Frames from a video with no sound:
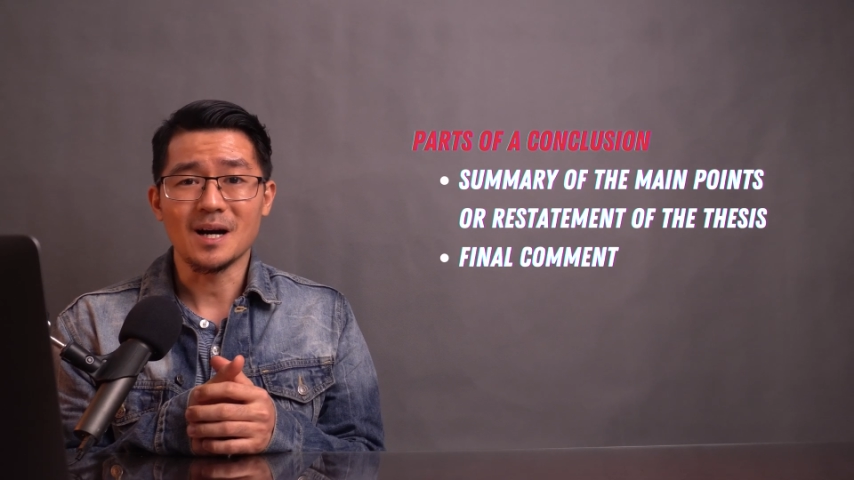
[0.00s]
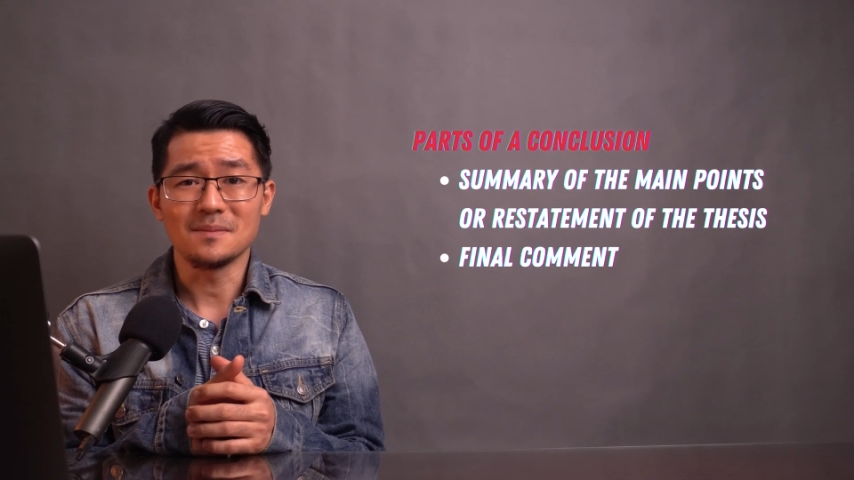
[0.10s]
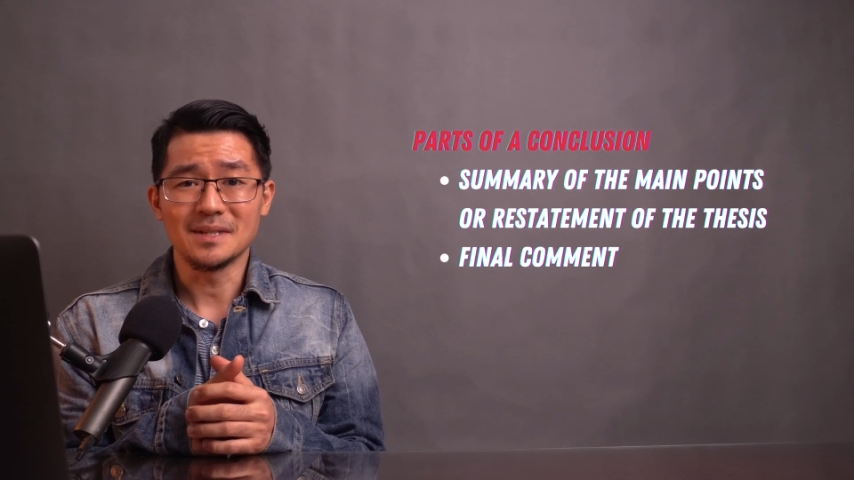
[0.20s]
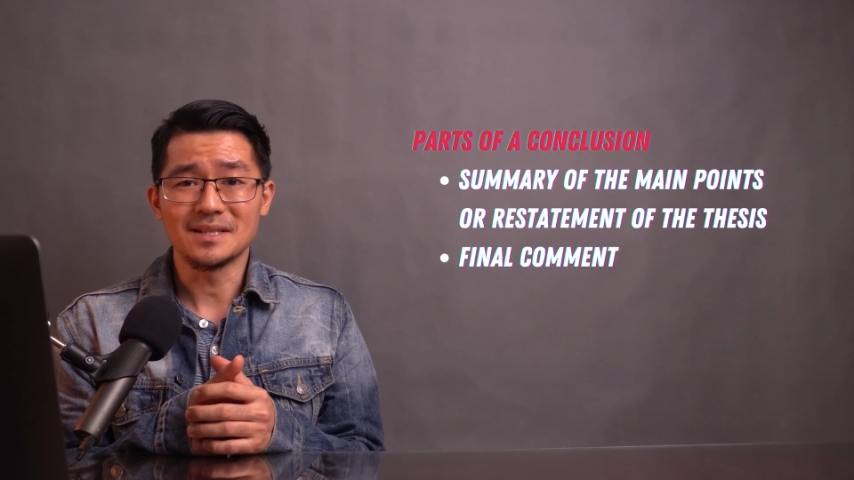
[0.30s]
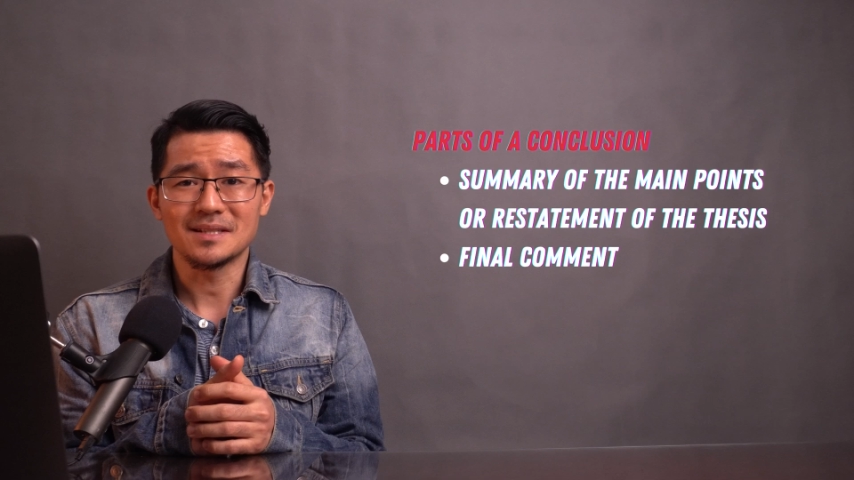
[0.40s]

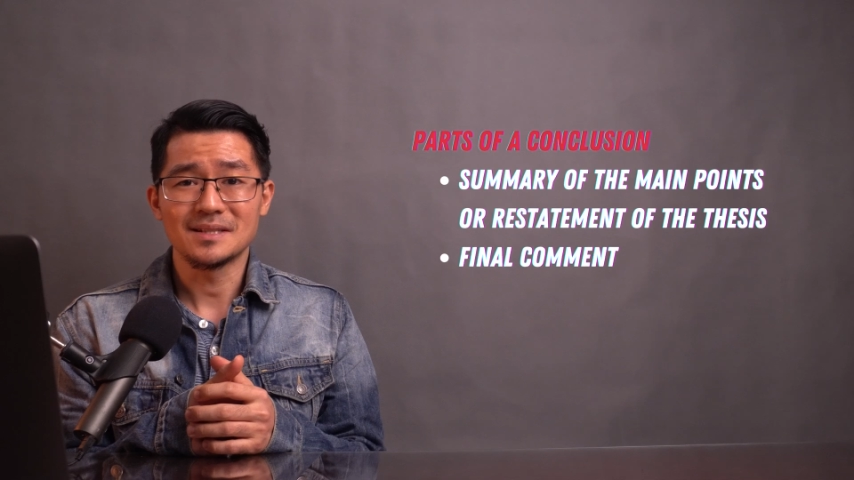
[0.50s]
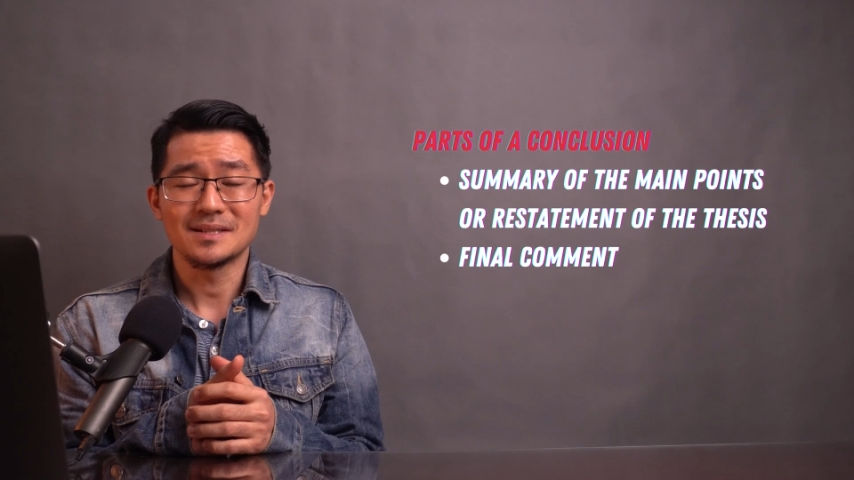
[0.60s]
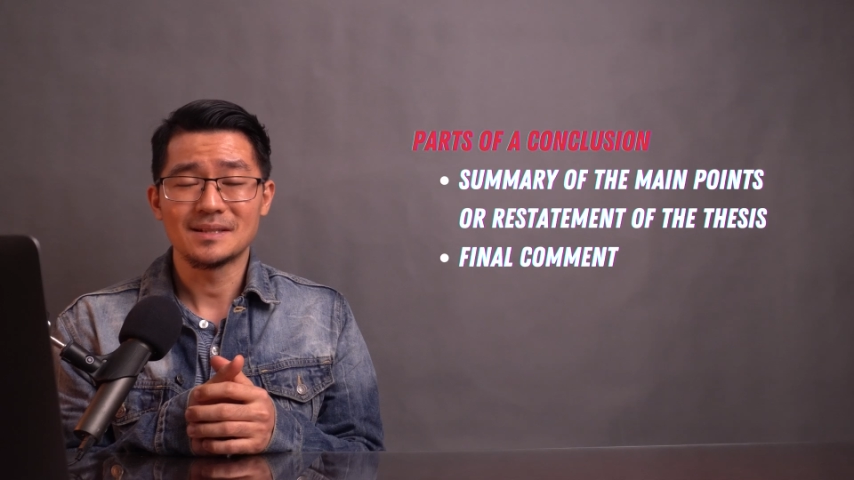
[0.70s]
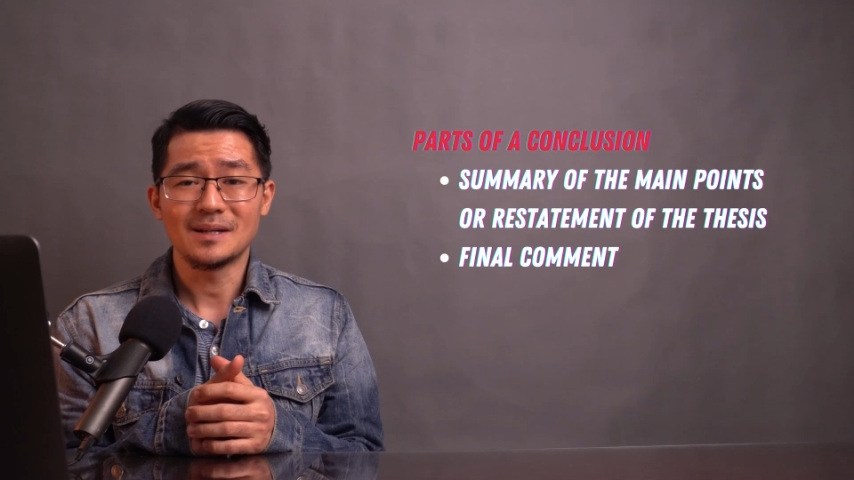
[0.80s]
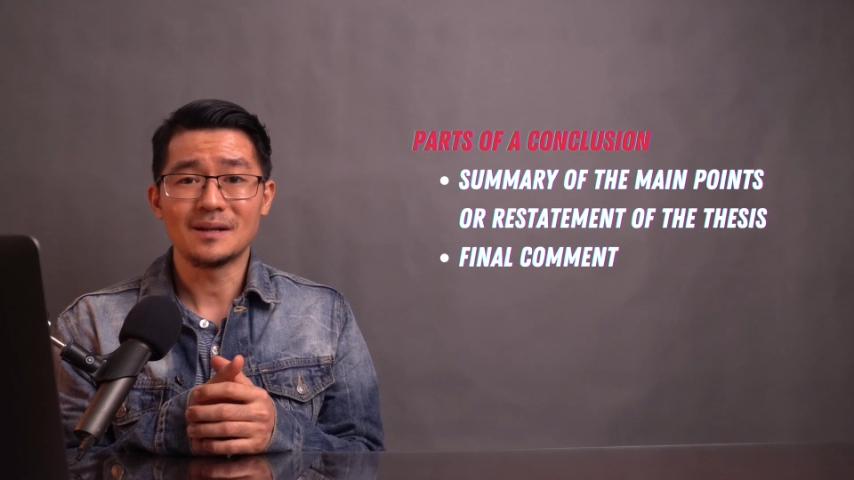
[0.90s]
comment
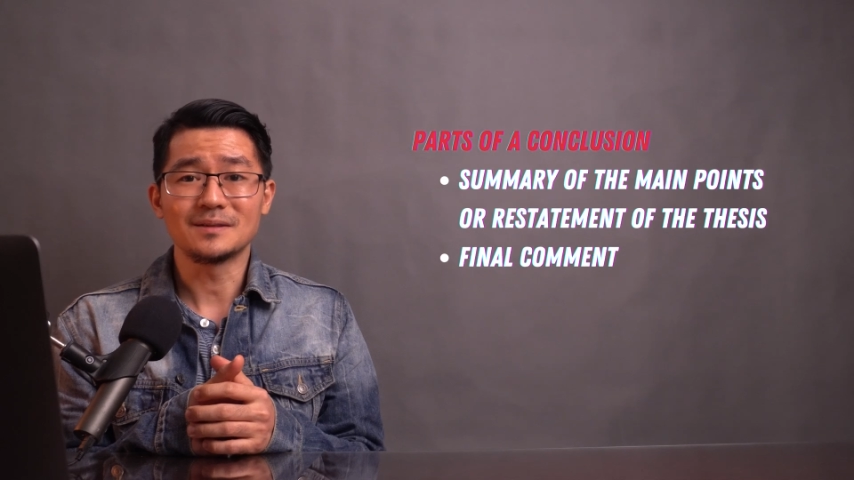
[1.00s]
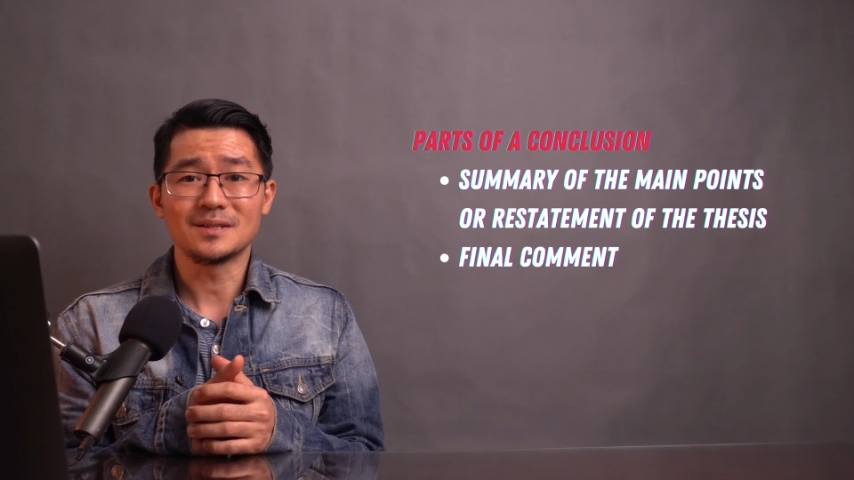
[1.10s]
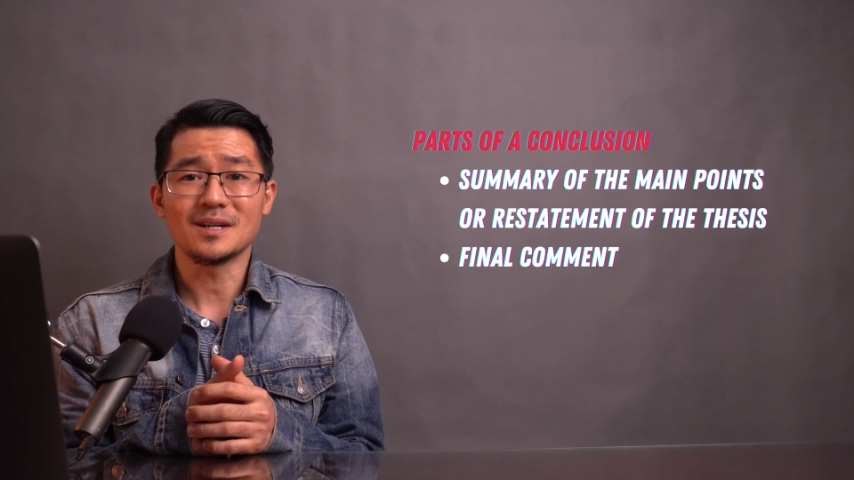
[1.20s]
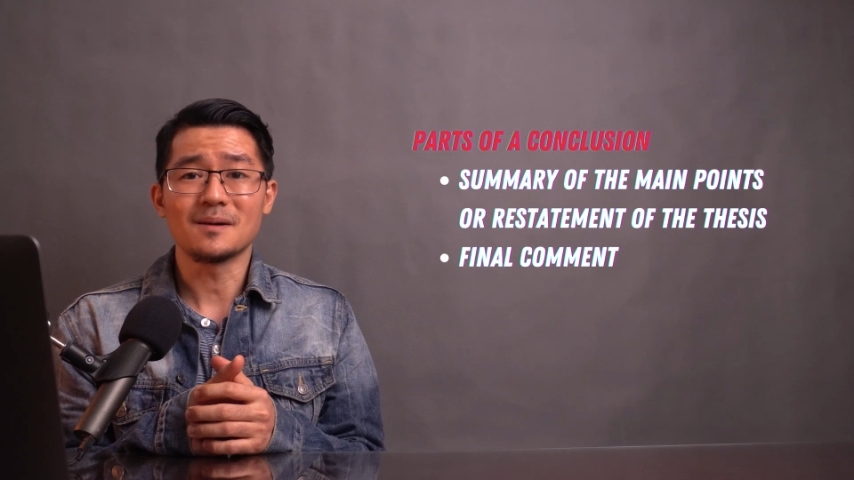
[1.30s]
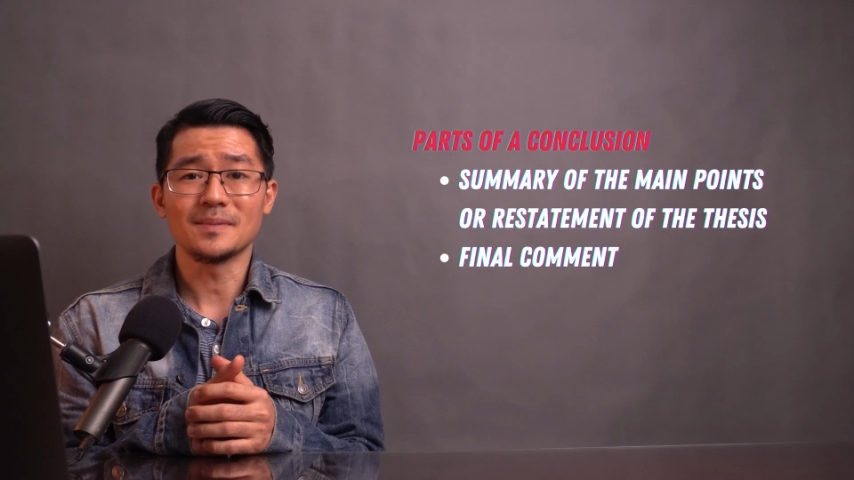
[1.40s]
on
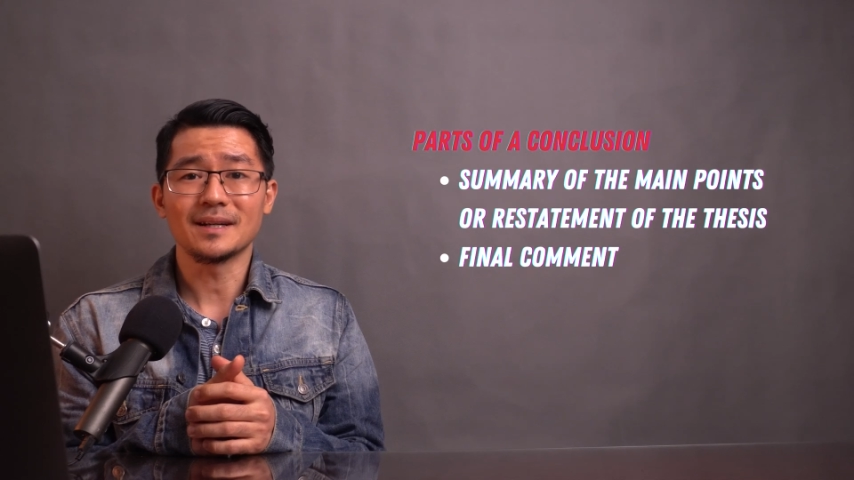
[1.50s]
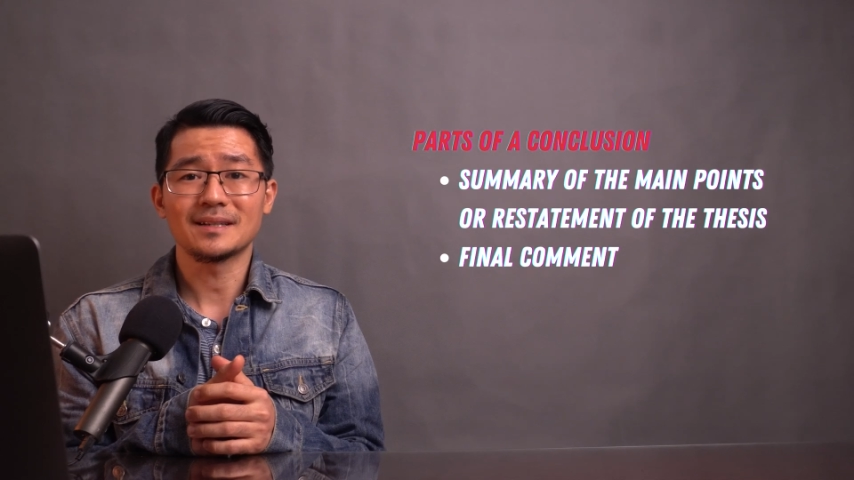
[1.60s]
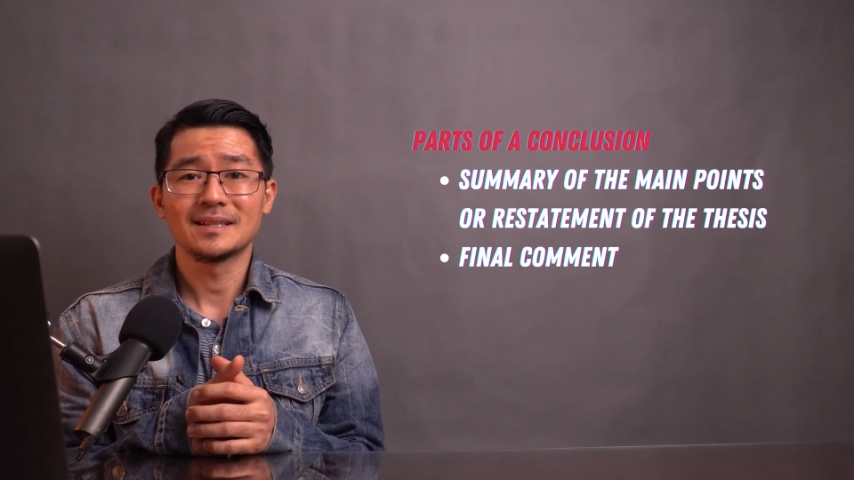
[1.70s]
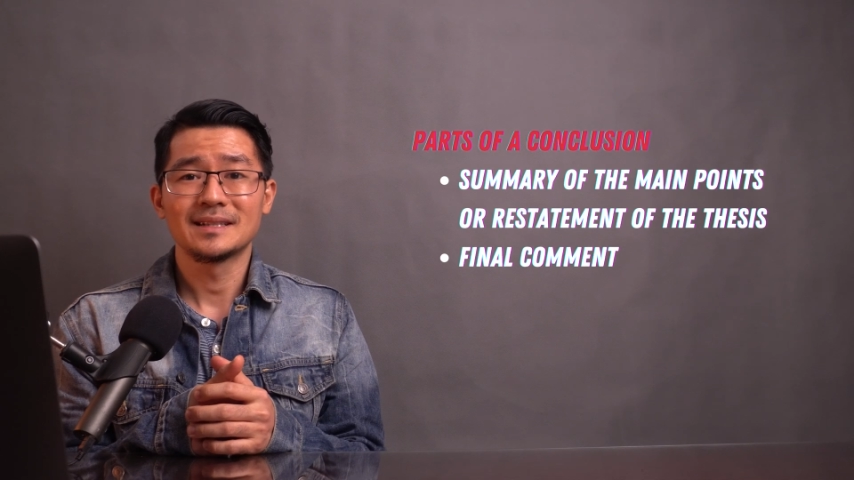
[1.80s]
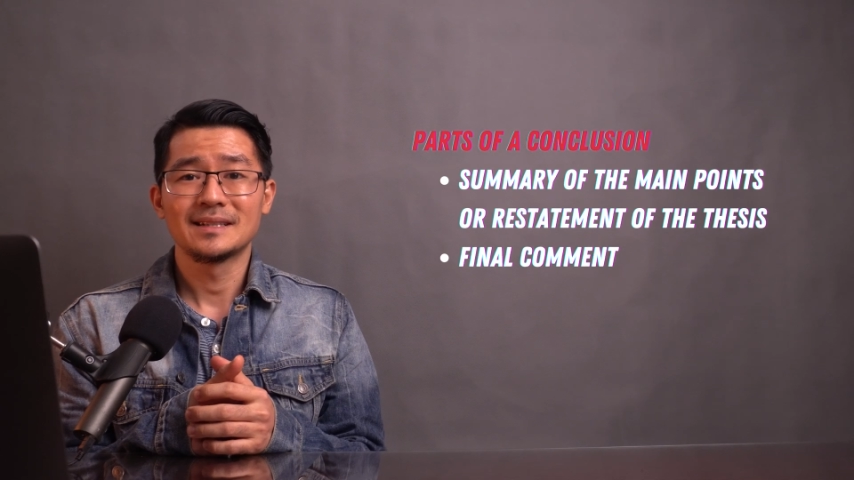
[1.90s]
the
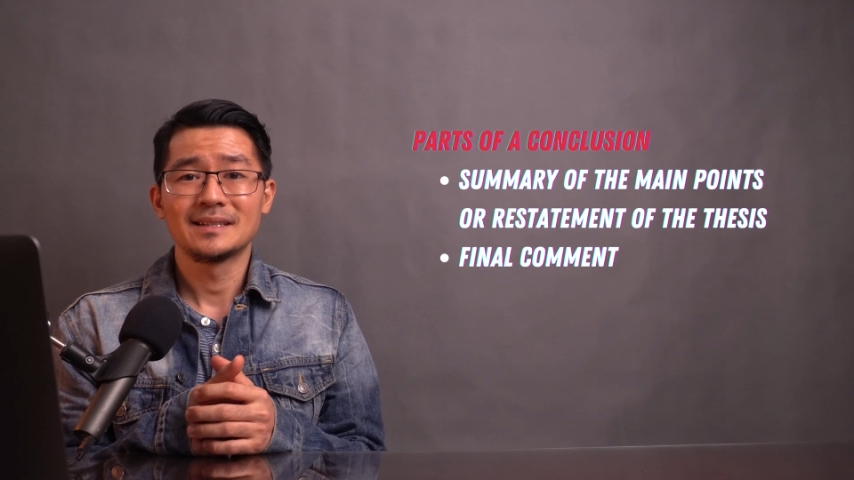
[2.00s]
topic.